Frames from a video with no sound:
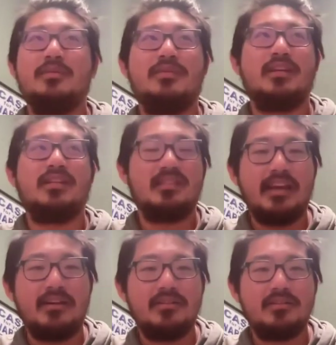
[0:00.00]
in terms of like
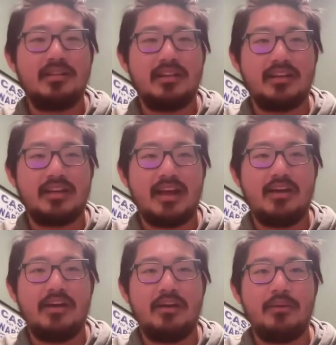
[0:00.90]
sales and like
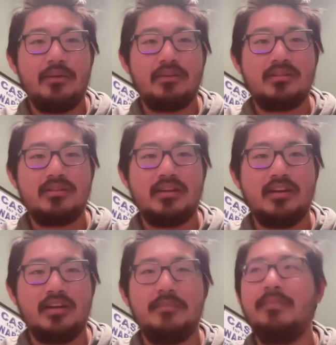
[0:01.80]
how that works,
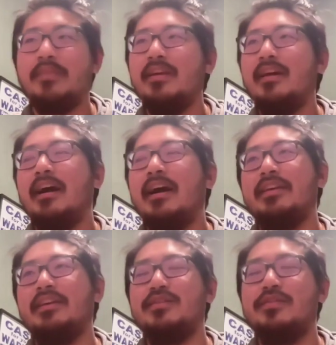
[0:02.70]
I
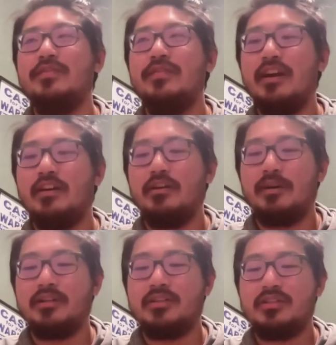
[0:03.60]
think it's very
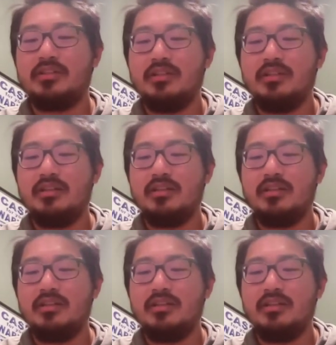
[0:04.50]
much